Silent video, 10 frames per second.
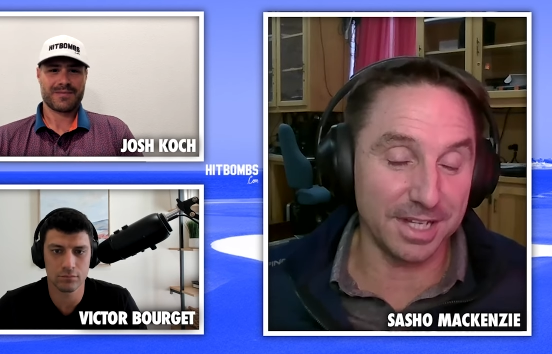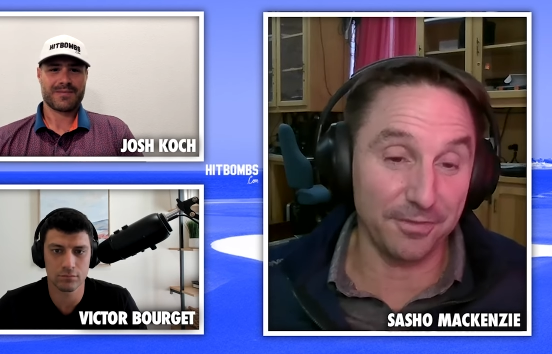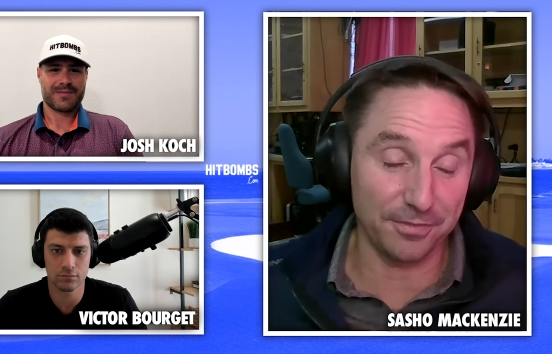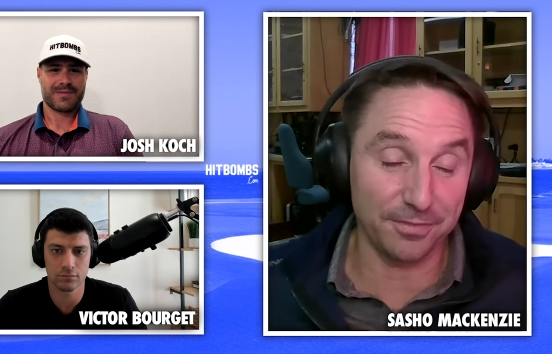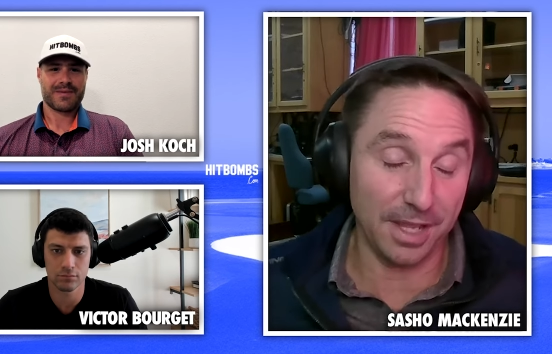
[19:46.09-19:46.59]
Speaker 1: and
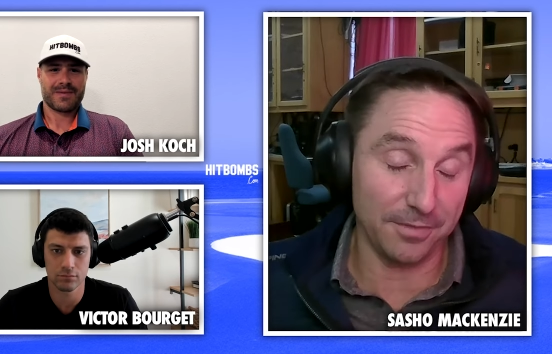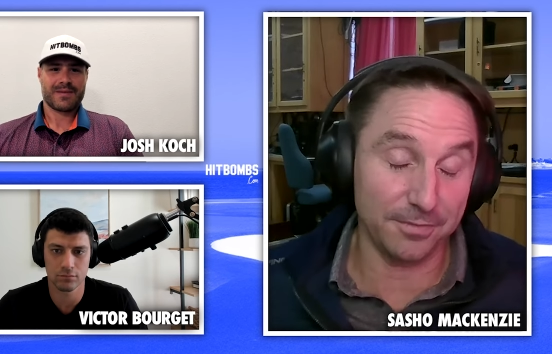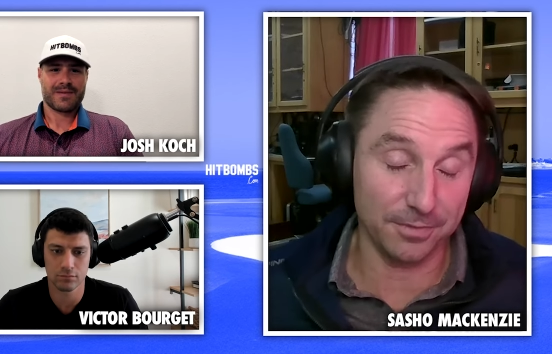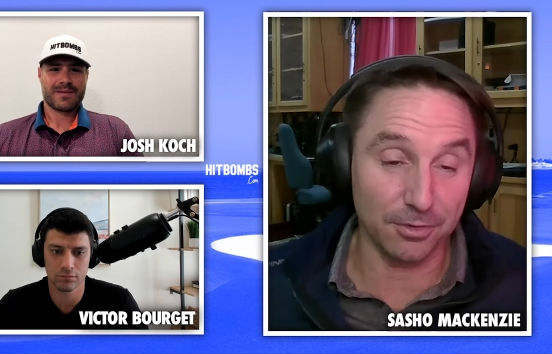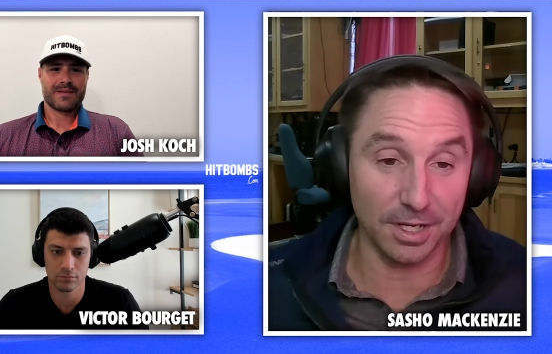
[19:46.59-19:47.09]
have,
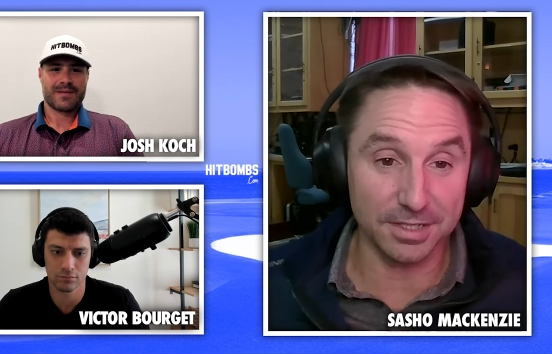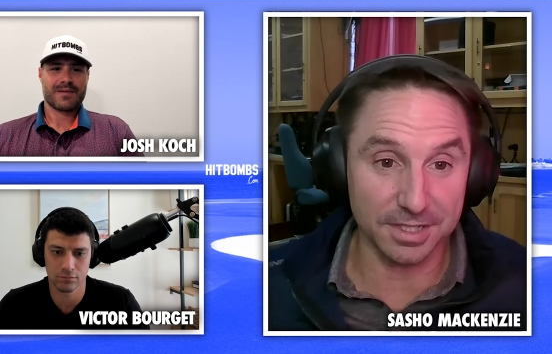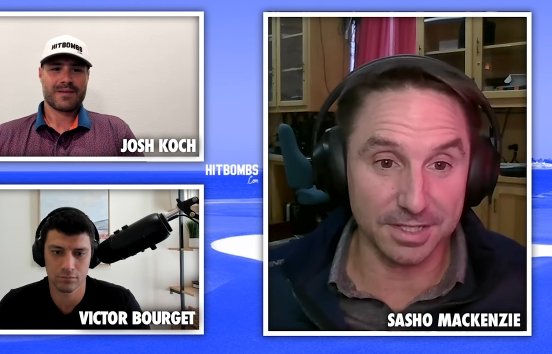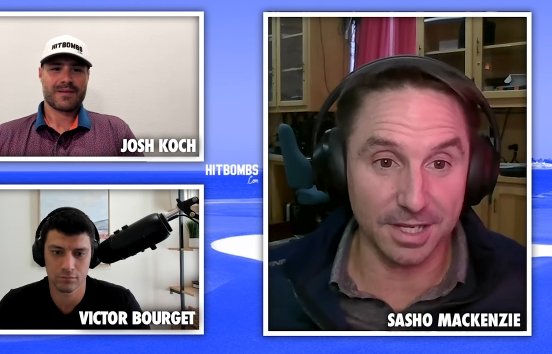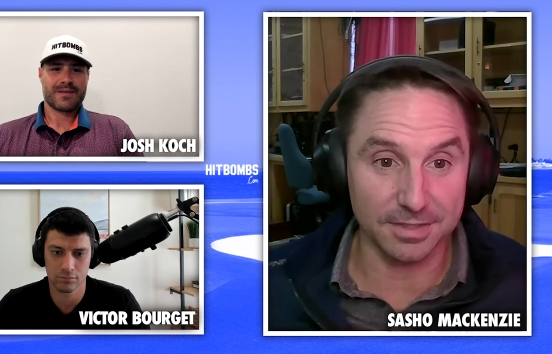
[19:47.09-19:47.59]
have great
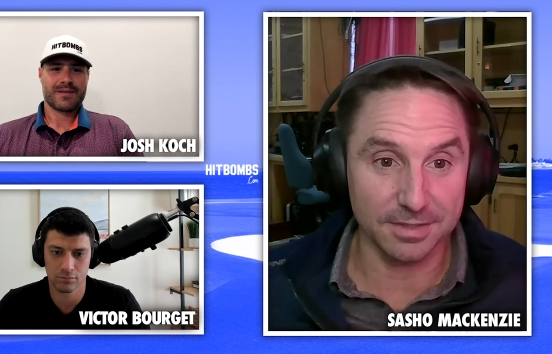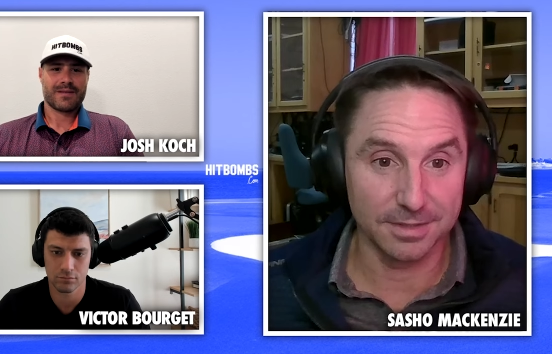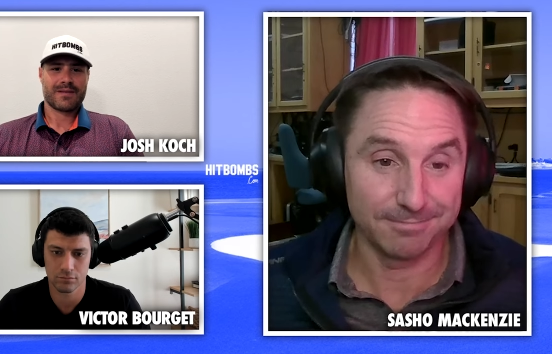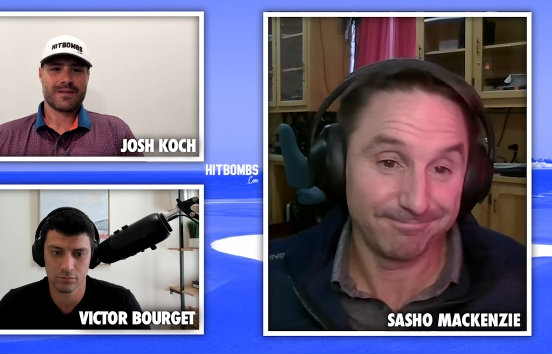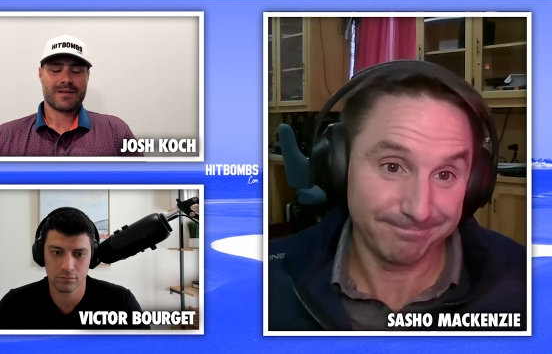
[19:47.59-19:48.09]
success.
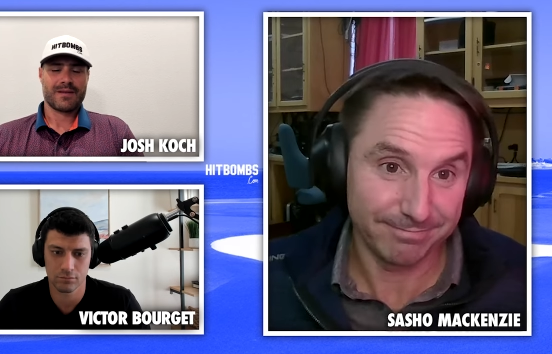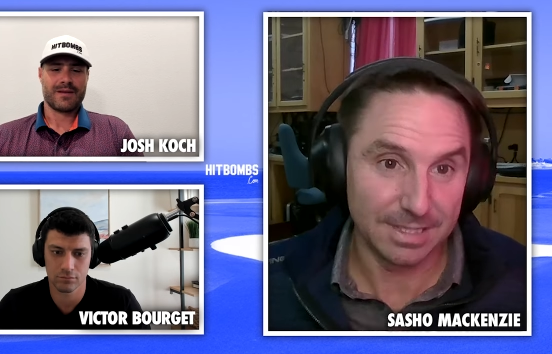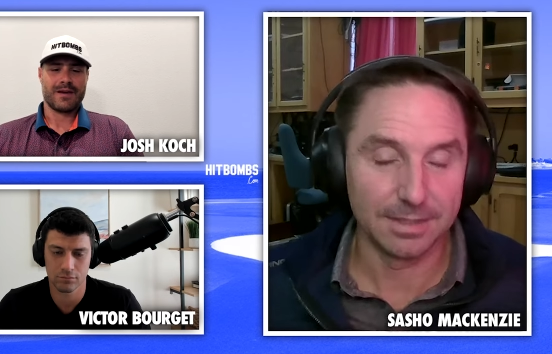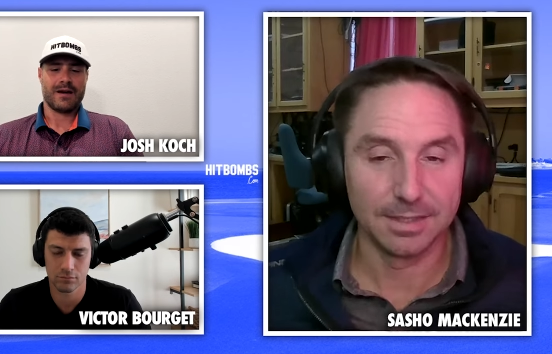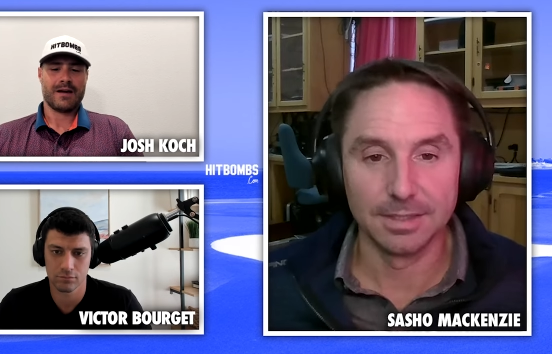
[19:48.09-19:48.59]

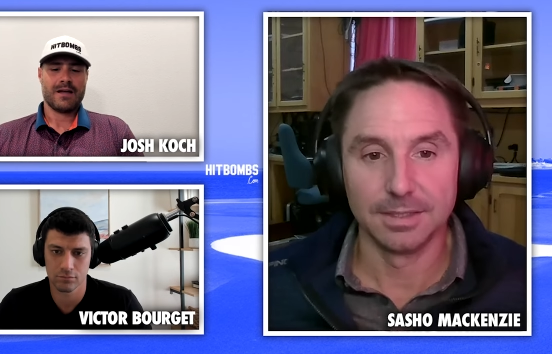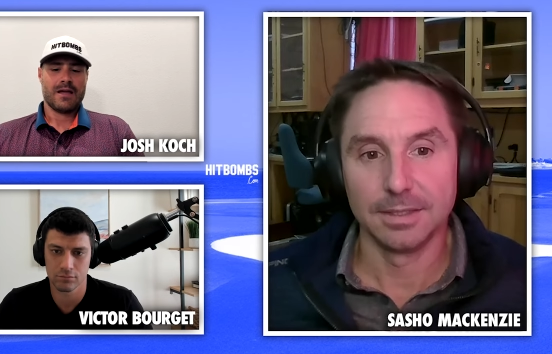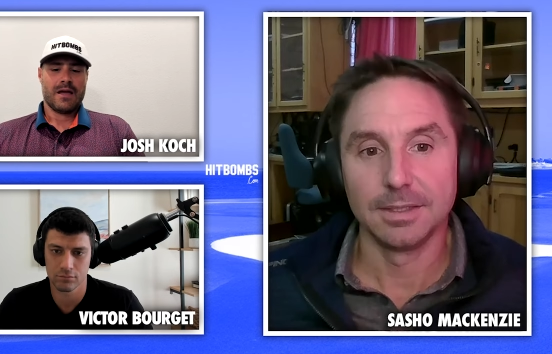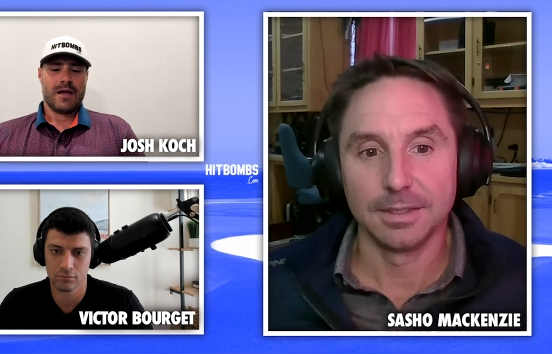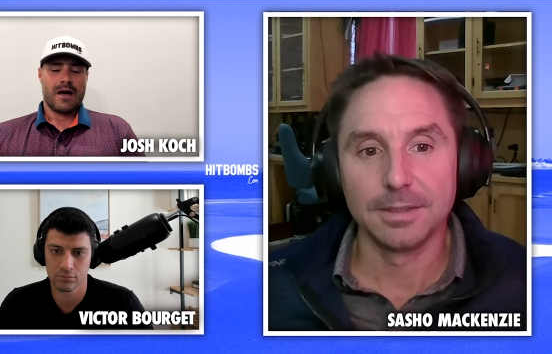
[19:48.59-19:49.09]
Speaker 2: Yeah.
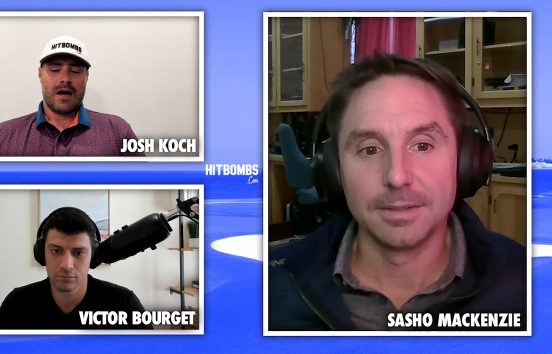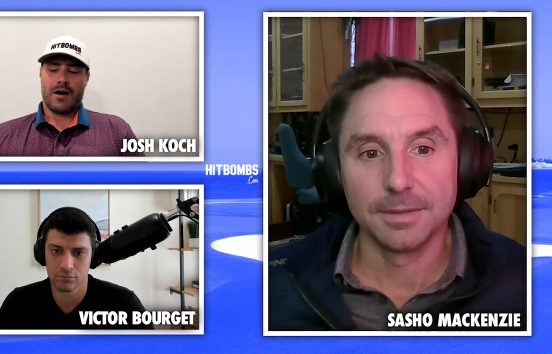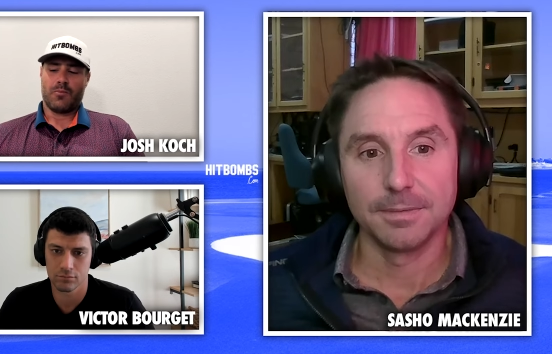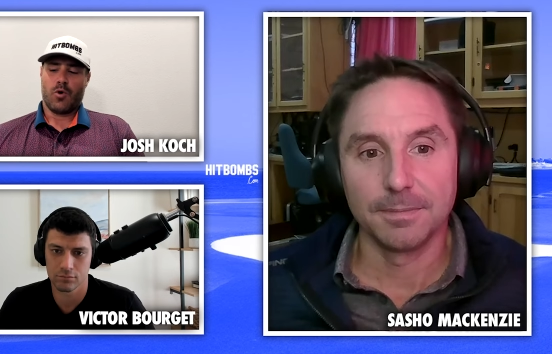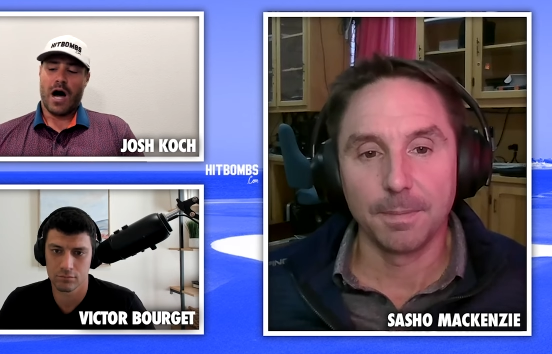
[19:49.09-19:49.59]

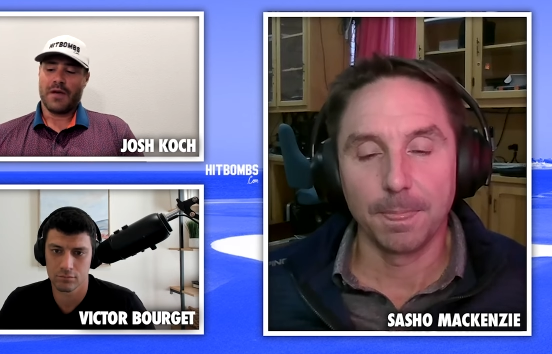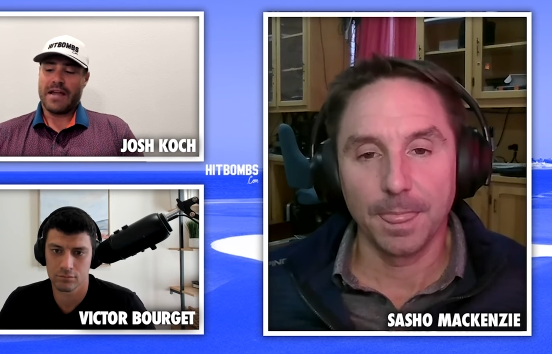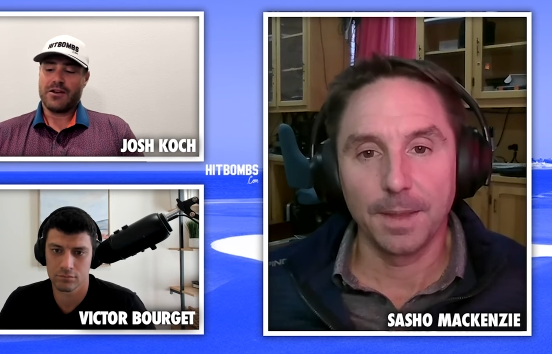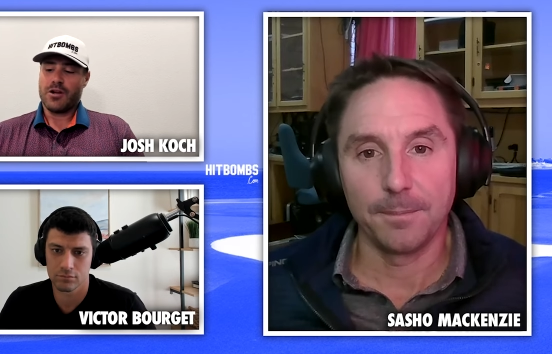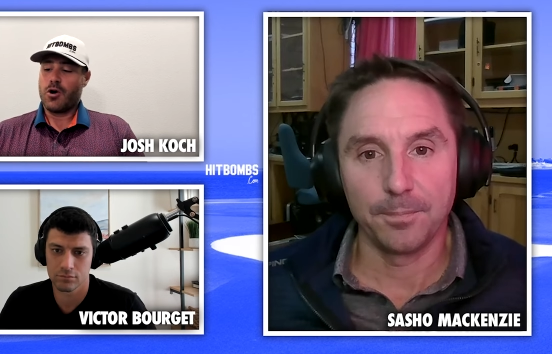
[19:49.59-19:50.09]
Um, well, on
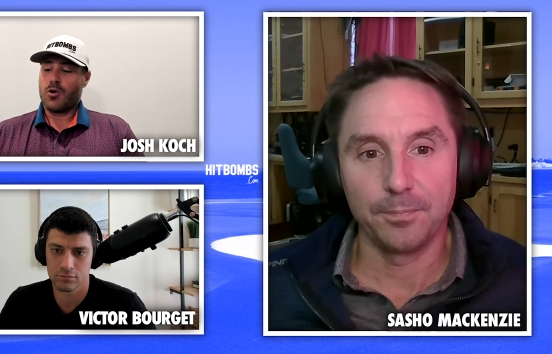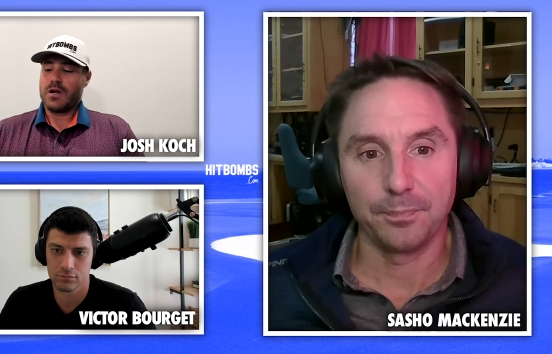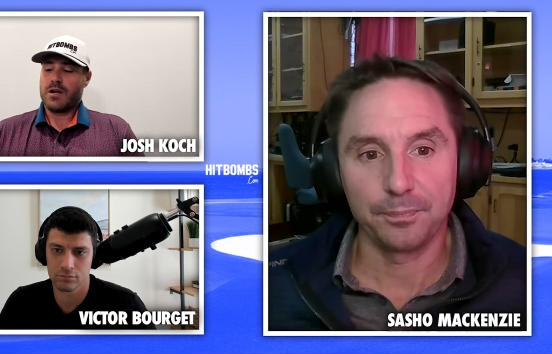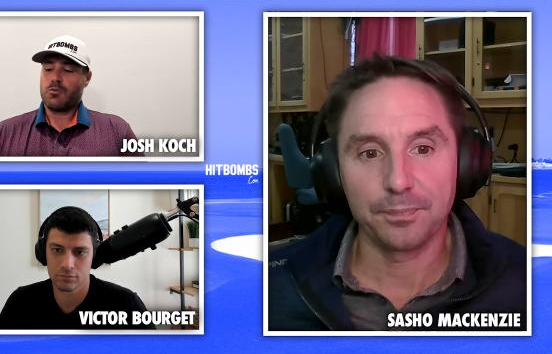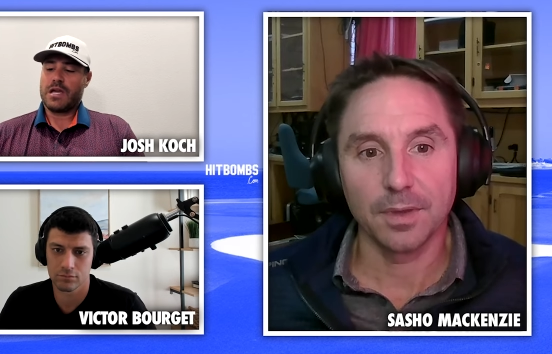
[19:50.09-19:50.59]
that note,
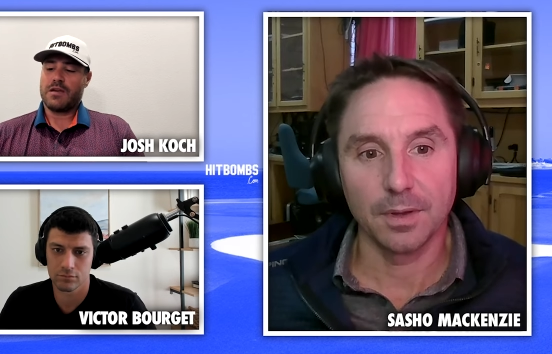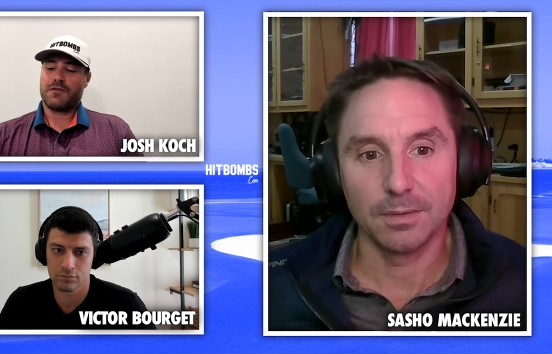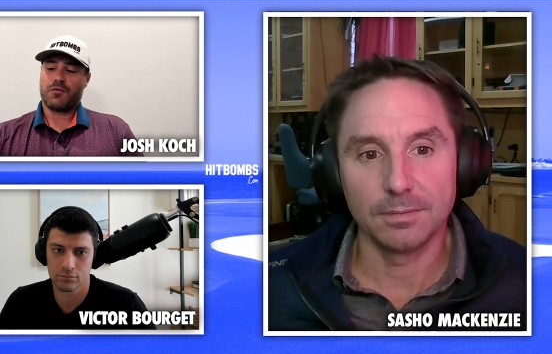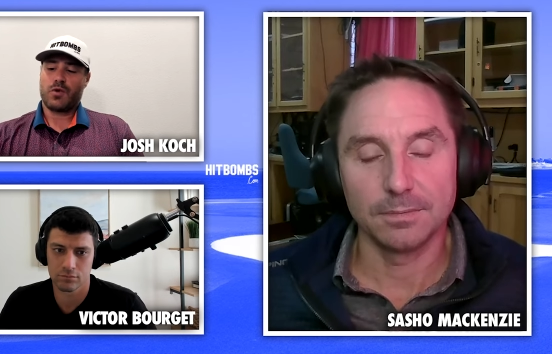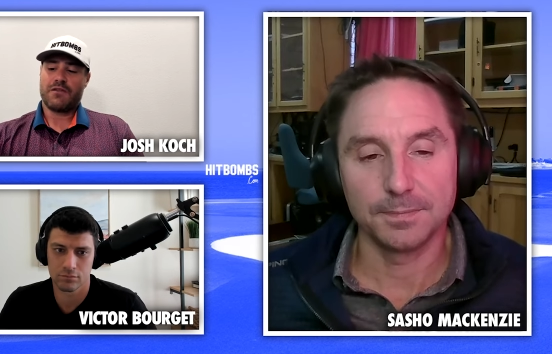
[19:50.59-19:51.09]
we've,